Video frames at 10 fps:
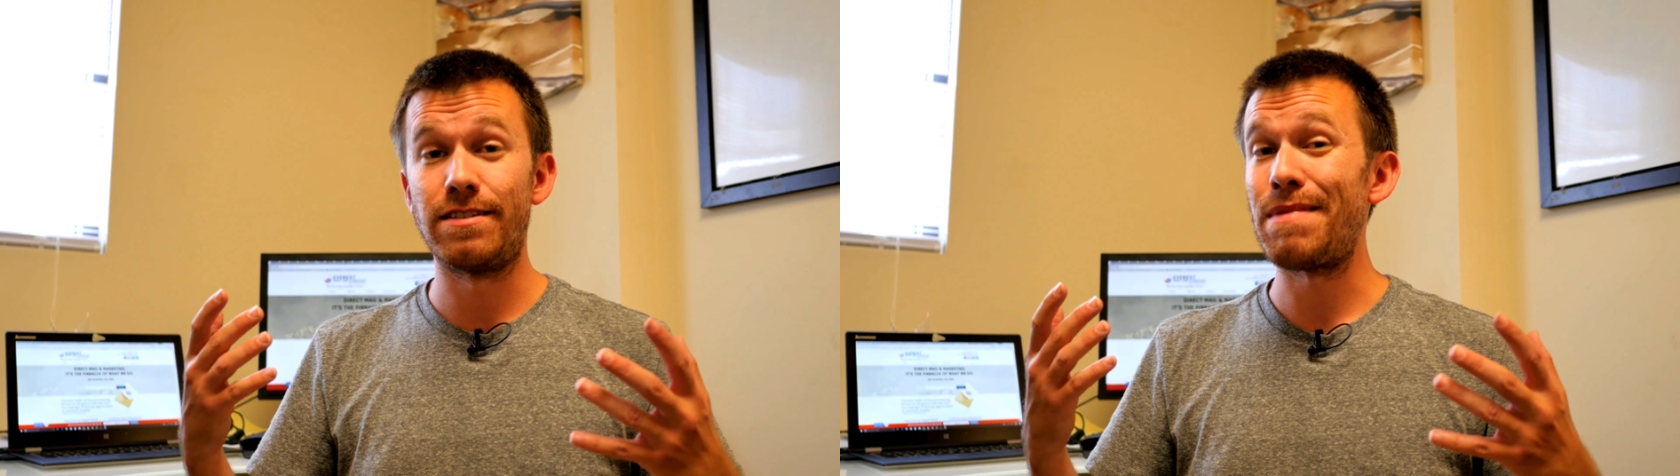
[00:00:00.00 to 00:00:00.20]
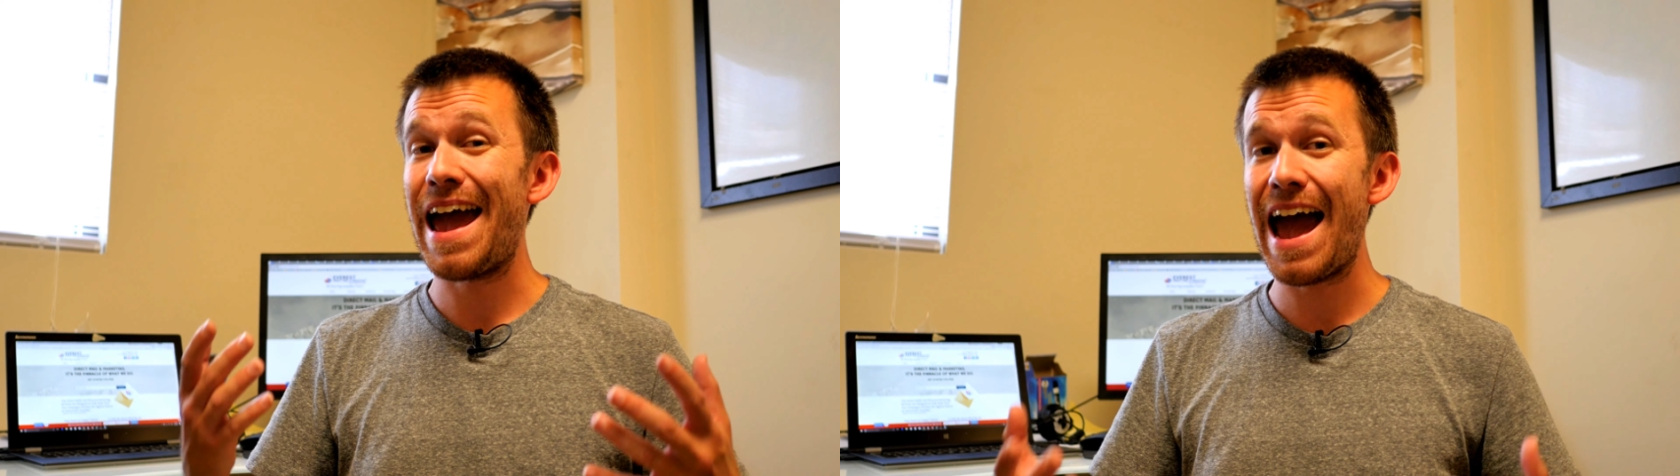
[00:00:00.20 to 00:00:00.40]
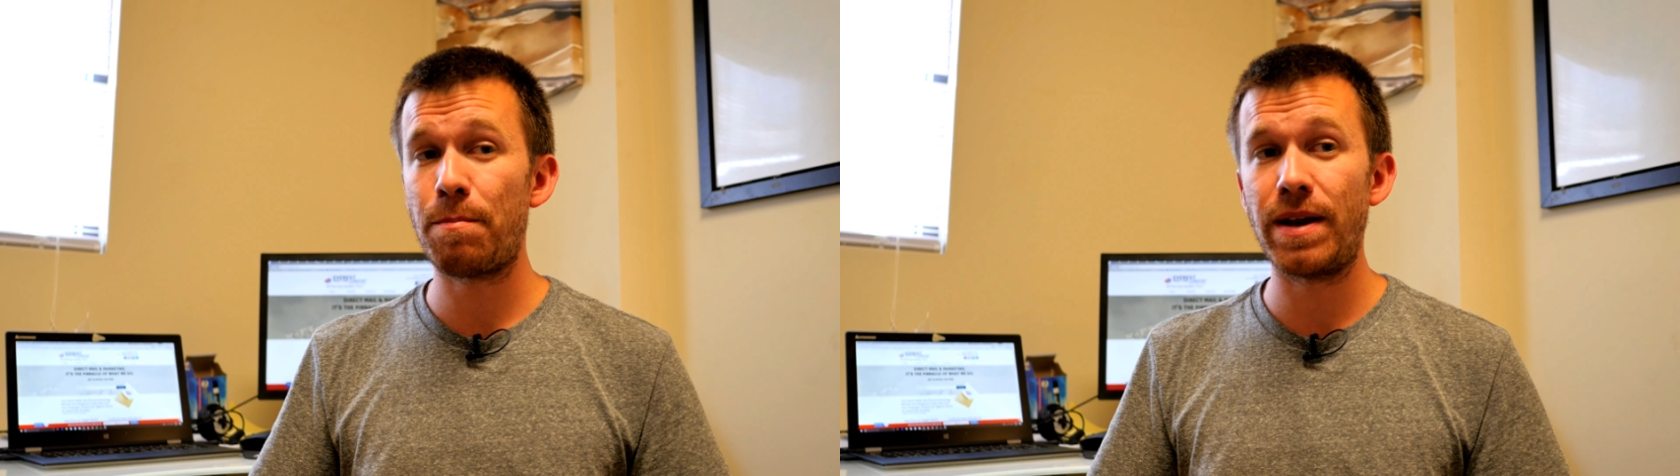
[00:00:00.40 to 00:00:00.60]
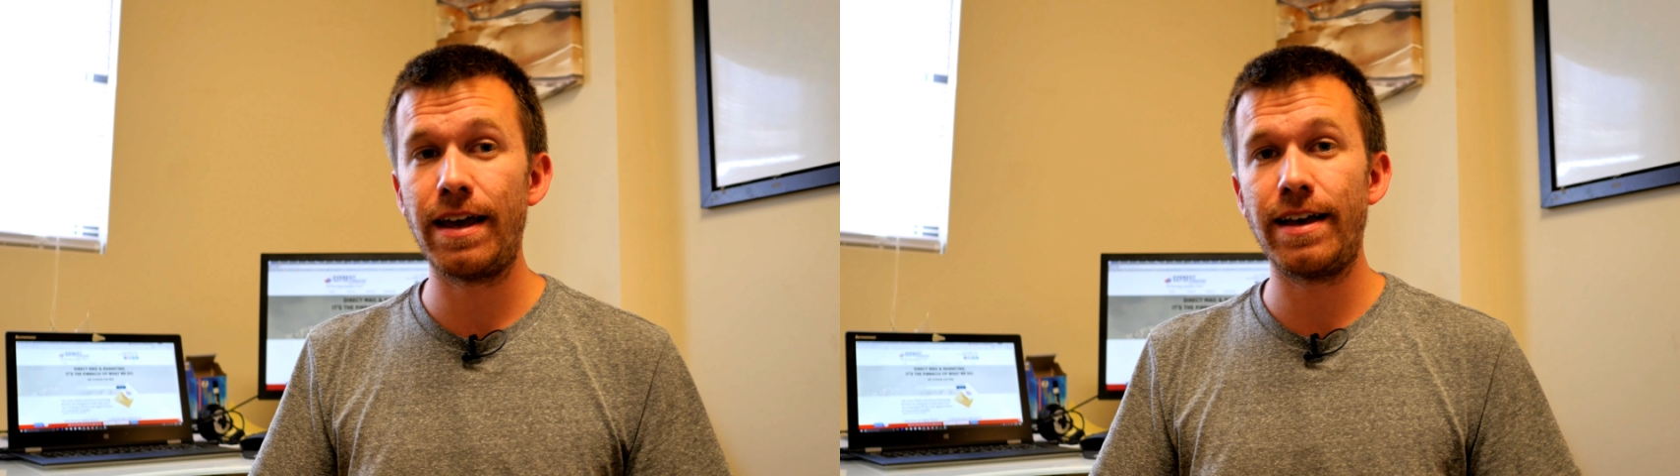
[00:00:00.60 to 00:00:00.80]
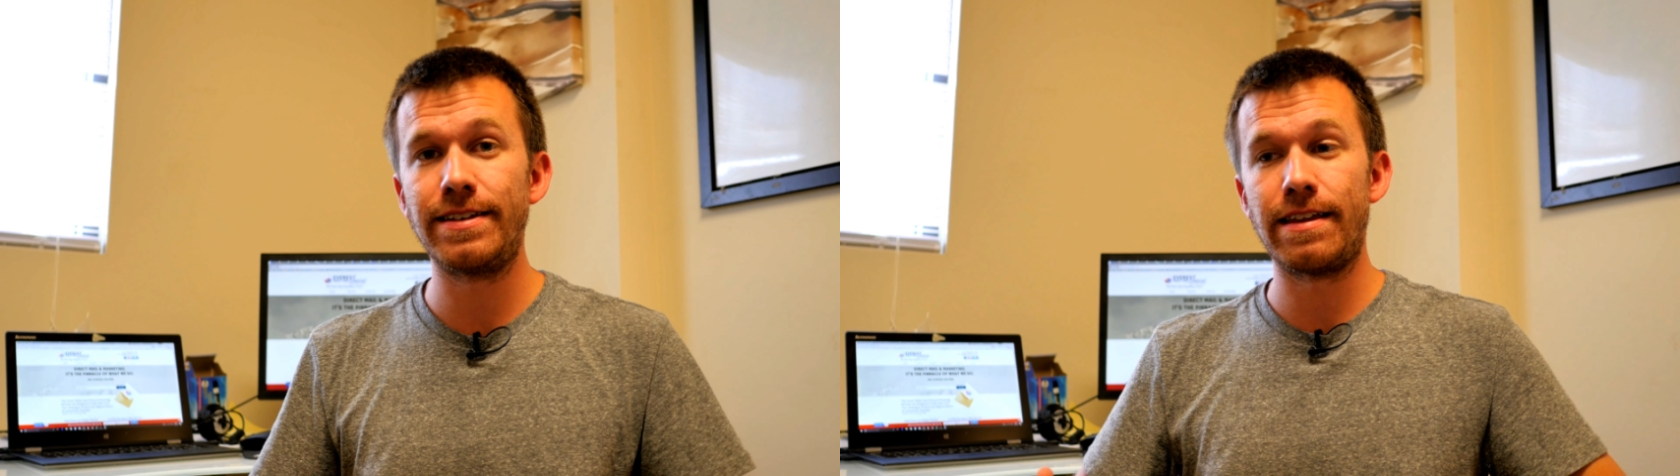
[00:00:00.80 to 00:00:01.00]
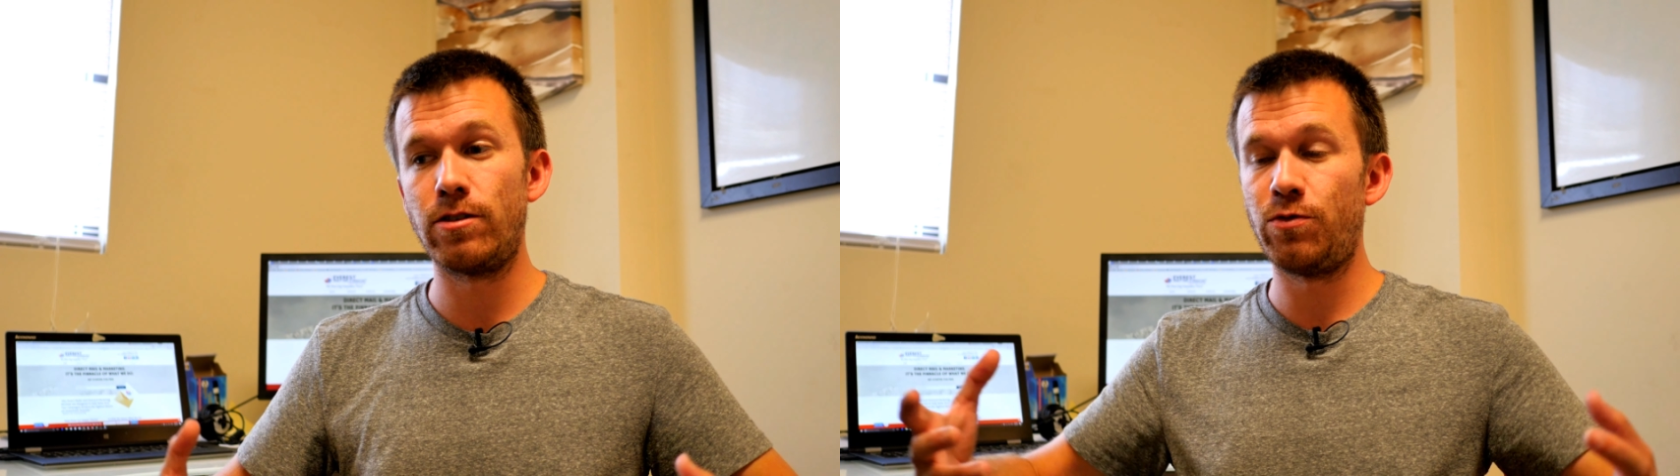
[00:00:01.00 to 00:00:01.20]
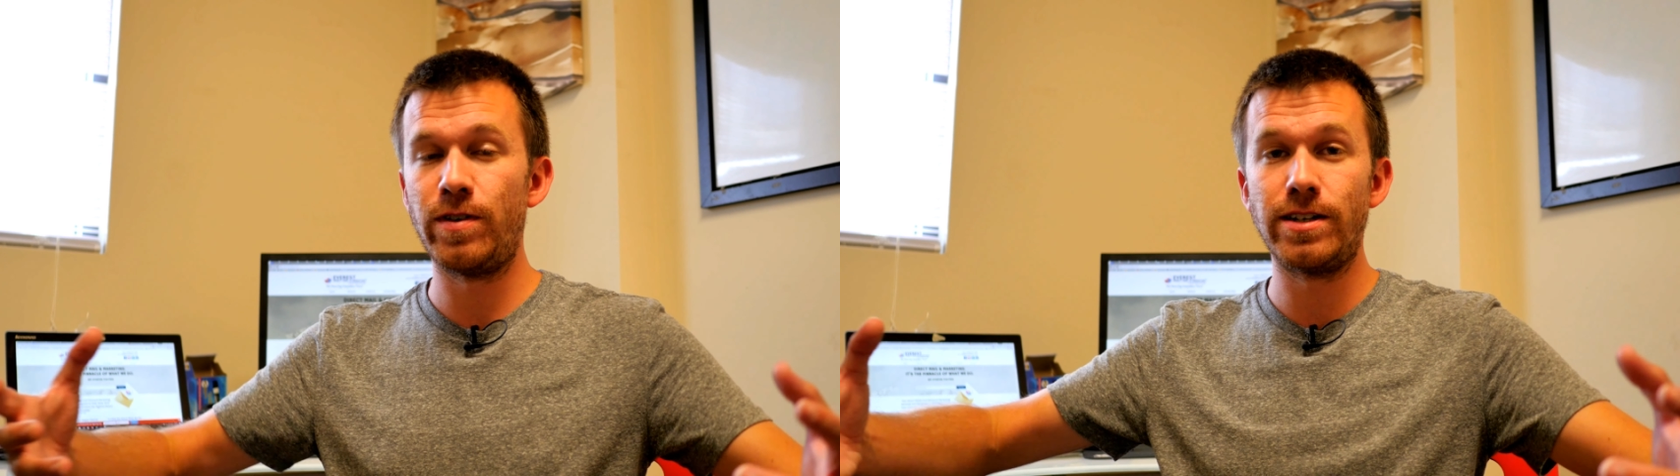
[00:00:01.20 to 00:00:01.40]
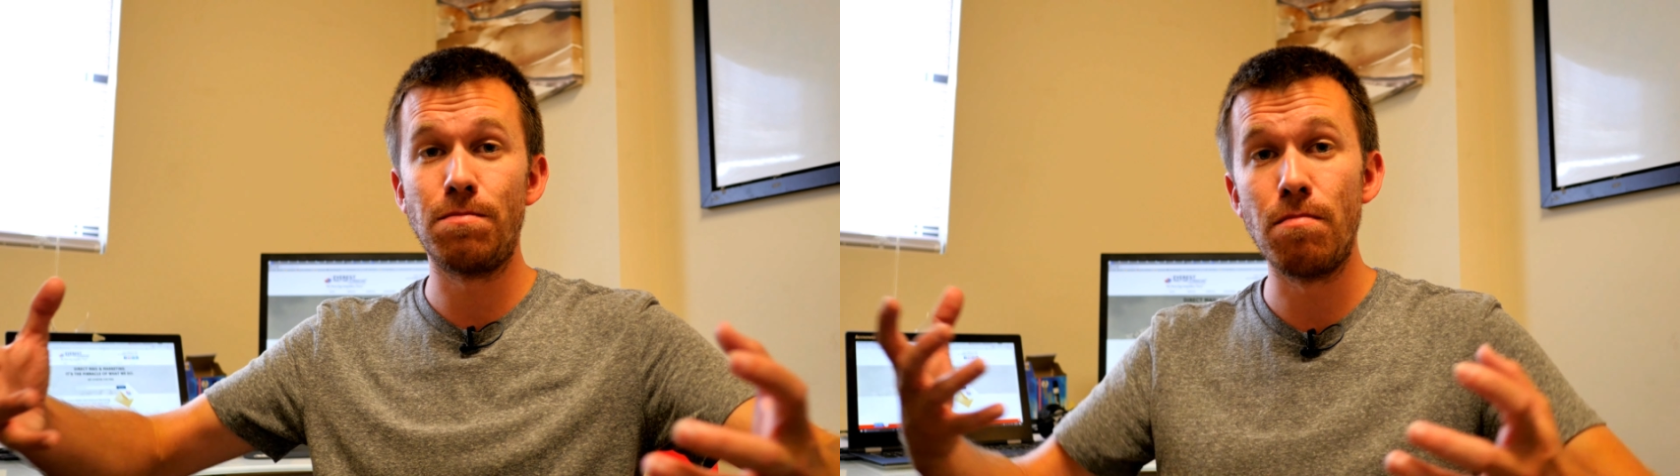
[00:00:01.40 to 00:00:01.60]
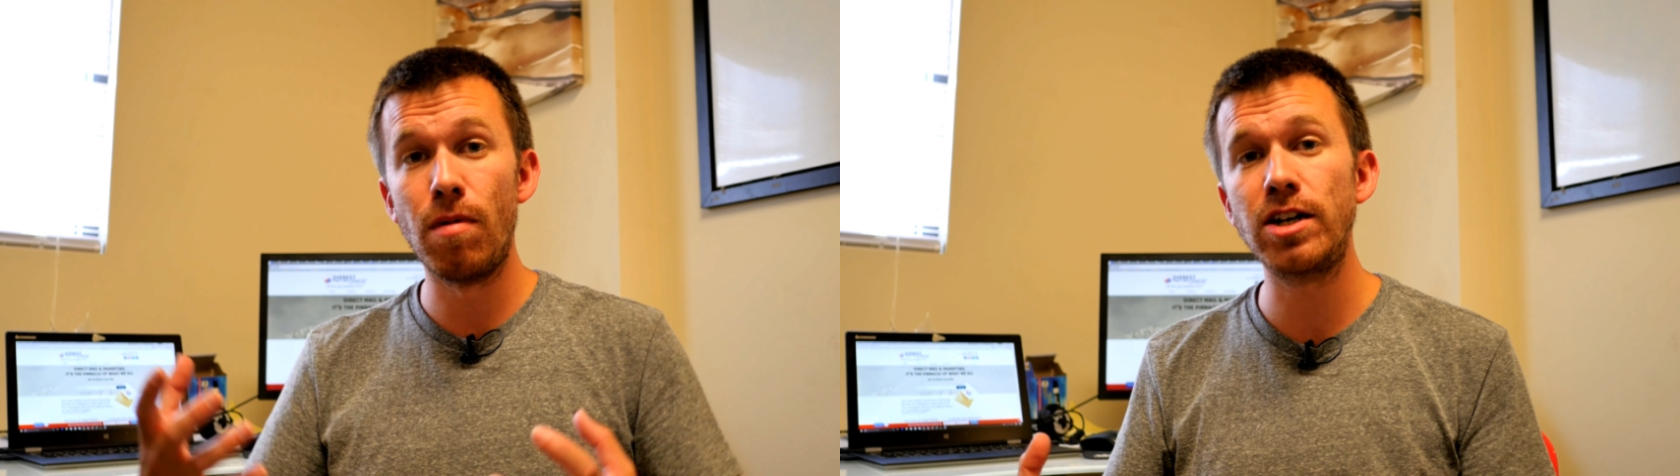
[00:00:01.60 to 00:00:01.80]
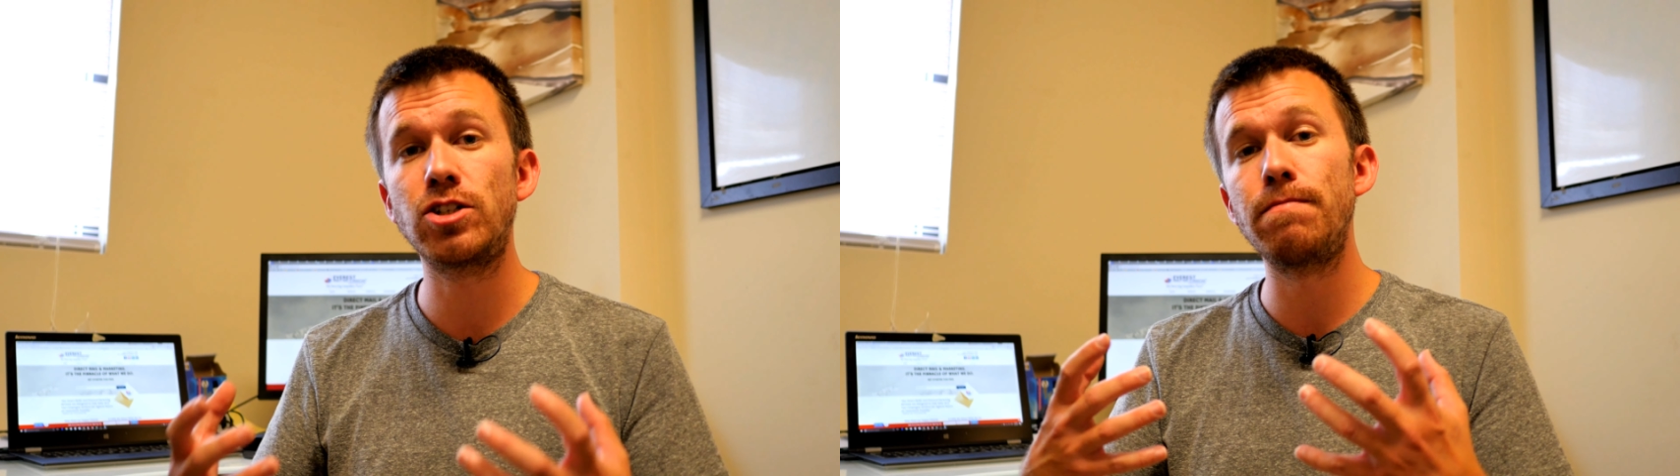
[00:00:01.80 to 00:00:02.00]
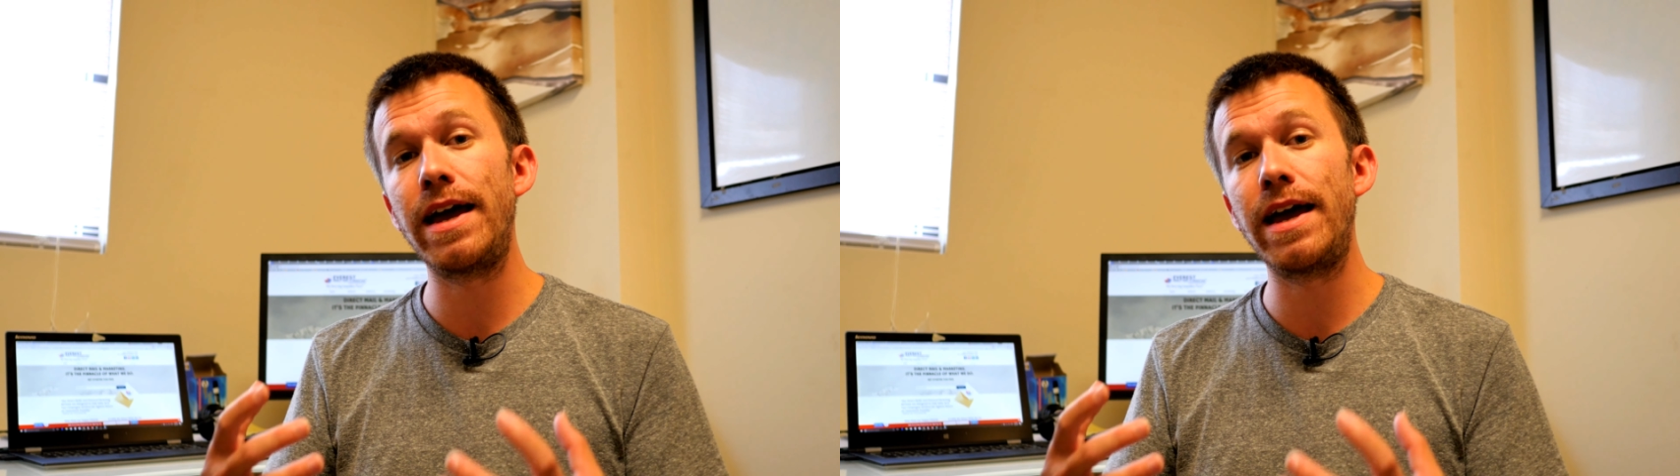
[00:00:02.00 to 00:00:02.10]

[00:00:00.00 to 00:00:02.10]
up happening is that they'll fit as much